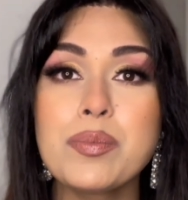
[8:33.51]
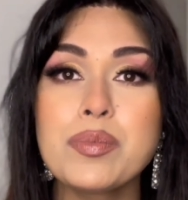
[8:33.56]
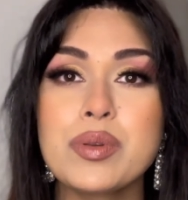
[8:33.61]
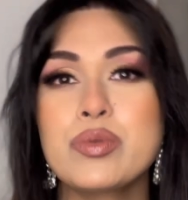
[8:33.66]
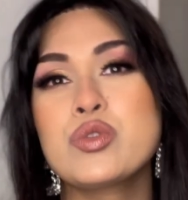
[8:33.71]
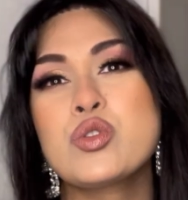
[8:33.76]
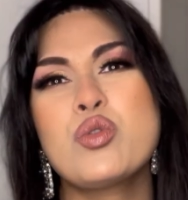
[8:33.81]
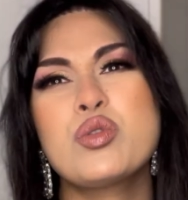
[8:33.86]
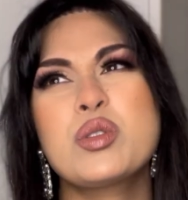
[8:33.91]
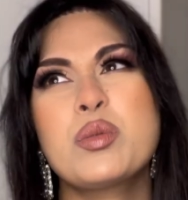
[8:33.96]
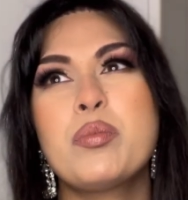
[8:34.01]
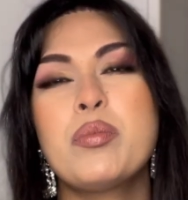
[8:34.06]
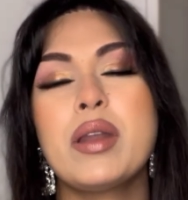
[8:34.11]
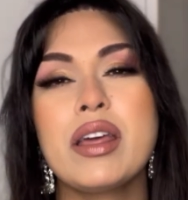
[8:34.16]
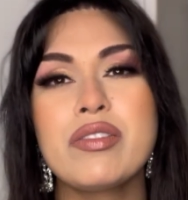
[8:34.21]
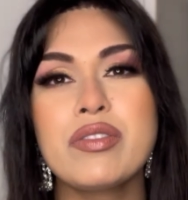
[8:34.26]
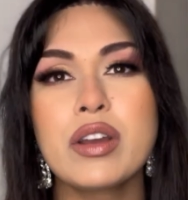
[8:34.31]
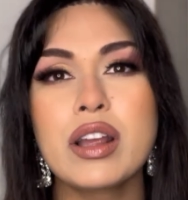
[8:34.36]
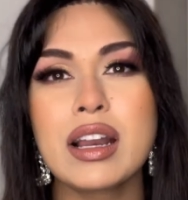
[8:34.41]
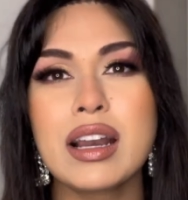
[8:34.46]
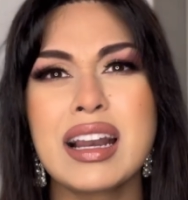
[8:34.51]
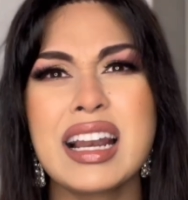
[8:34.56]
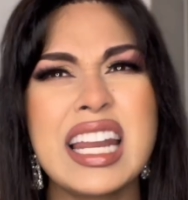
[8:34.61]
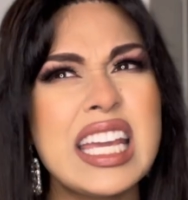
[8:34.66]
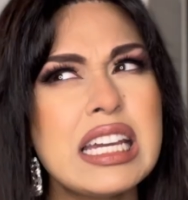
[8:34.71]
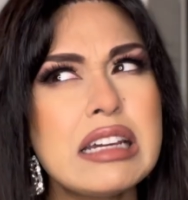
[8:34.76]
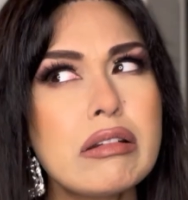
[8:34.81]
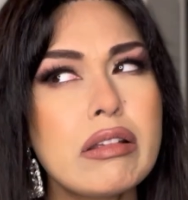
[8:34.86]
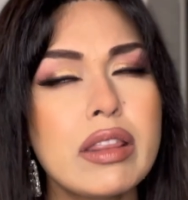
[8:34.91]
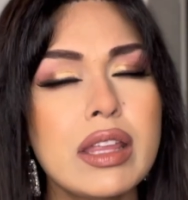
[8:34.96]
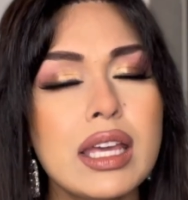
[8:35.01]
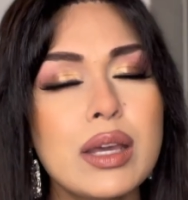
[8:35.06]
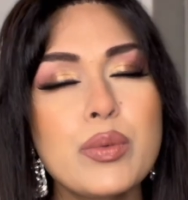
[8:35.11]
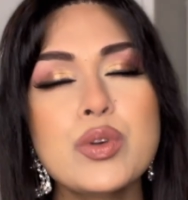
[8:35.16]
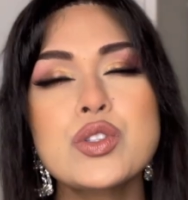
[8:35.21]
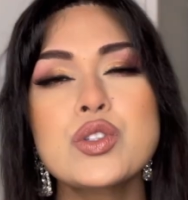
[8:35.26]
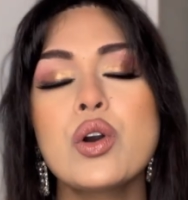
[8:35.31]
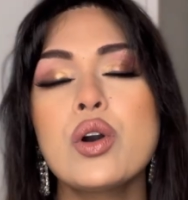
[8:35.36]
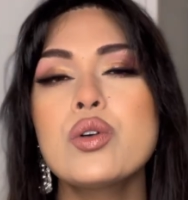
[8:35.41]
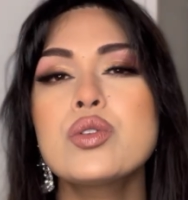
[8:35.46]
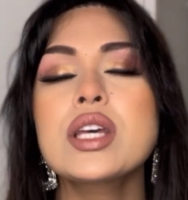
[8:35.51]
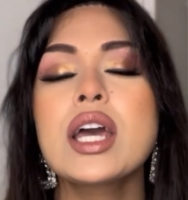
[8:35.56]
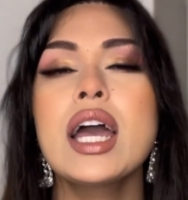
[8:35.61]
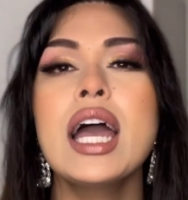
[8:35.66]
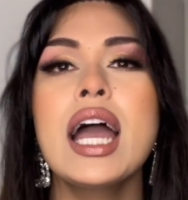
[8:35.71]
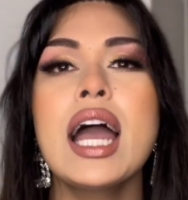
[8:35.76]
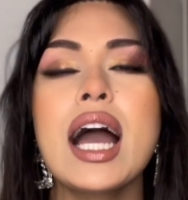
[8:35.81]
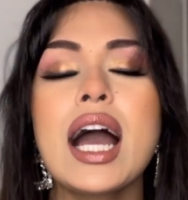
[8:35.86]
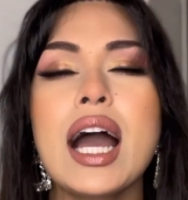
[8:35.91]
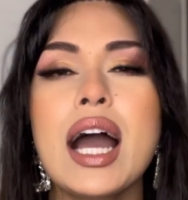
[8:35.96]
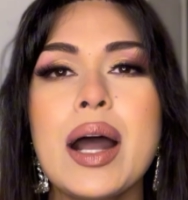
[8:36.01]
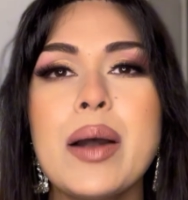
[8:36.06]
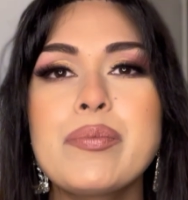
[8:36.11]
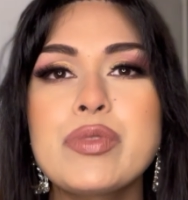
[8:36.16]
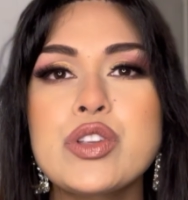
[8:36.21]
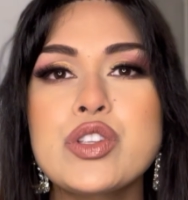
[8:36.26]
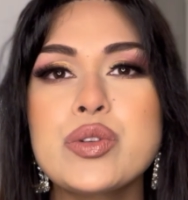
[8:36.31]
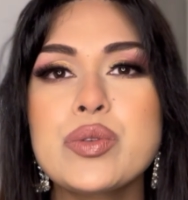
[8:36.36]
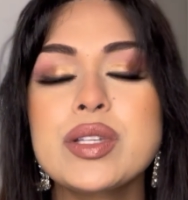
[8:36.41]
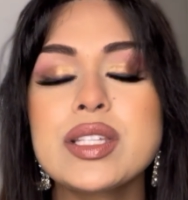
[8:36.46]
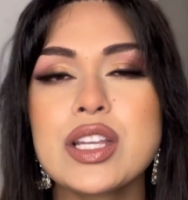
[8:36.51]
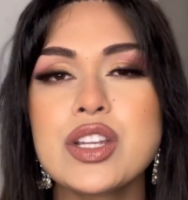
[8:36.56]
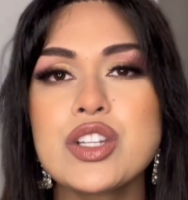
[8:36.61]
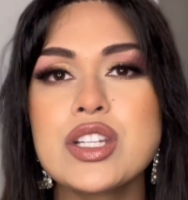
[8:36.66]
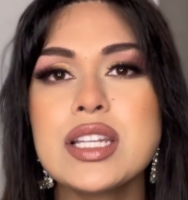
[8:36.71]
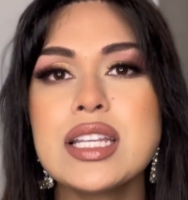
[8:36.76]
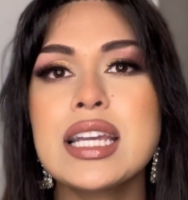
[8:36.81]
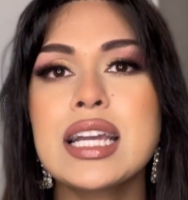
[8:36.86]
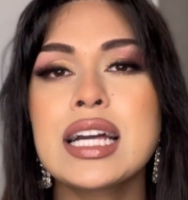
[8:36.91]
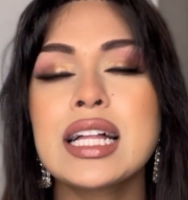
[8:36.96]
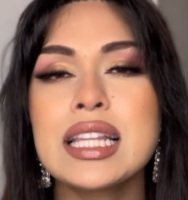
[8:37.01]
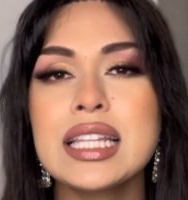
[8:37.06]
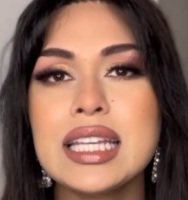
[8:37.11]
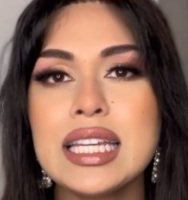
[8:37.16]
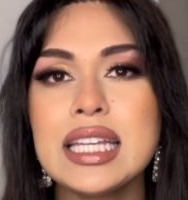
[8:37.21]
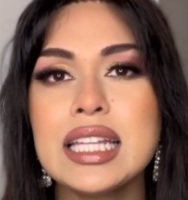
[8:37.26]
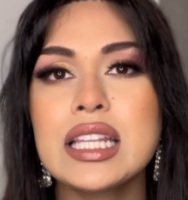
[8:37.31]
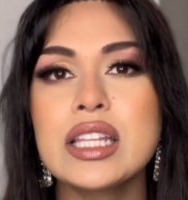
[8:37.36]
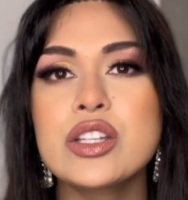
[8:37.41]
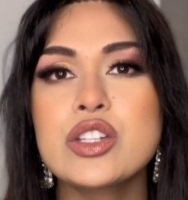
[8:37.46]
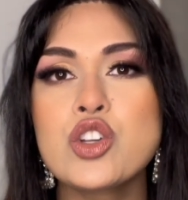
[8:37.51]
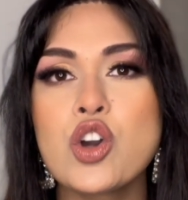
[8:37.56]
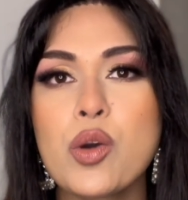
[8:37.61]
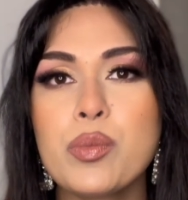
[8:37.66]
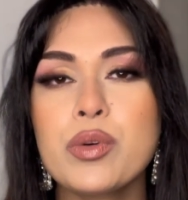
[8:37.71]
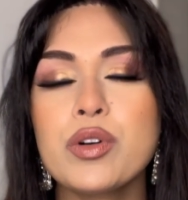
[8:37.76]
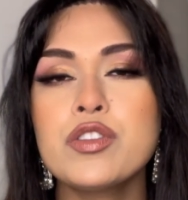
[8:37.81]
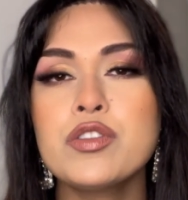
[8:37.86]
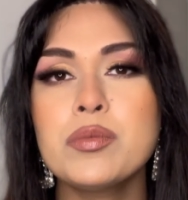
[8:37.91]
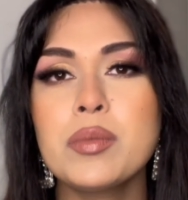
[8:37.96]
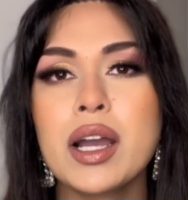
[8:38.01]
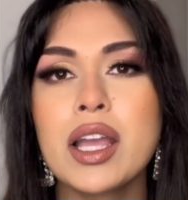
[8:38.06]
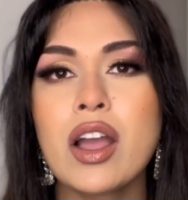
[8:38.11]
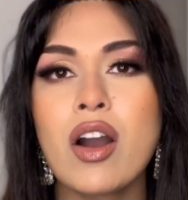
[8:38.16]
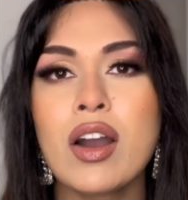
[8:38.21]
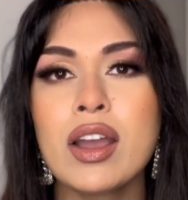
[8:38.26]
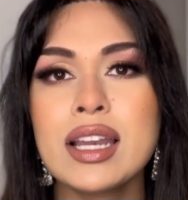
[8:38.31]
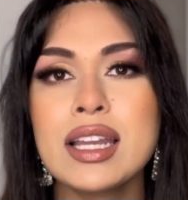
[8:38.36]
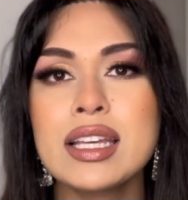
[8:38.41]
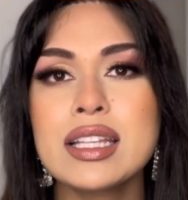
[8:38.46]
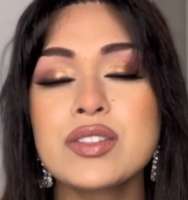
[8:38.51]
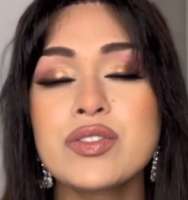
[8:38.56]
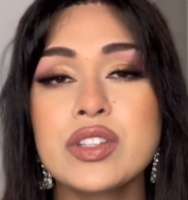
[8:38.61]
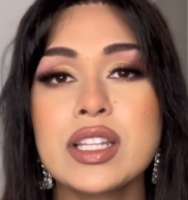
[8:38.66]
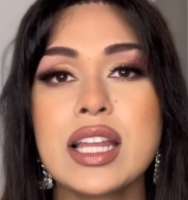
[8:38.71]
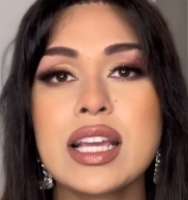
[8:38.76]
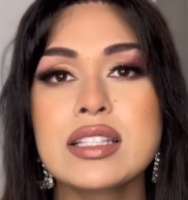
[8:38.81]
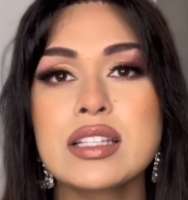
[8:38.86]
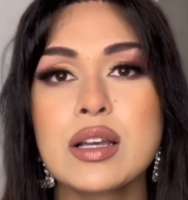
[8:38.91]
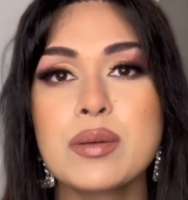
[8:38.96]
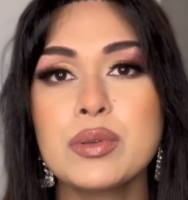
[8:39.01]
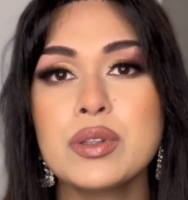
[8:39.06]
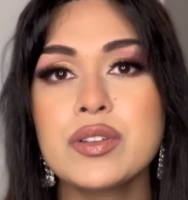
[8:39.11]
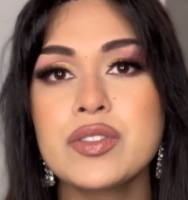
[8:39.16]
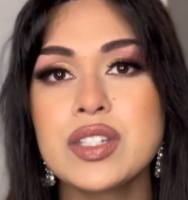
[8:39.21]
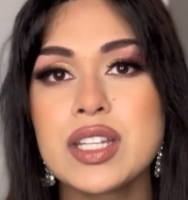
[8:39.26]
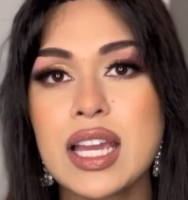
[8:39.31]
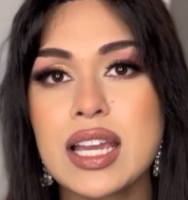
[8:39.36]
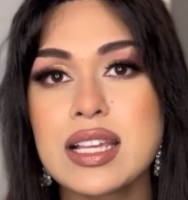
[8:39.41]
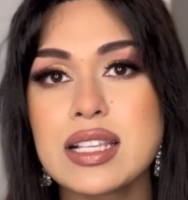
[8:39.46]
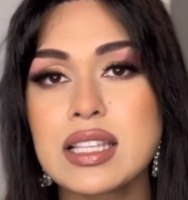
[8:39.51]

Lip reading: It was called Clear, I think it was called, to essentially clean the top of my eyelids for the next couple of days.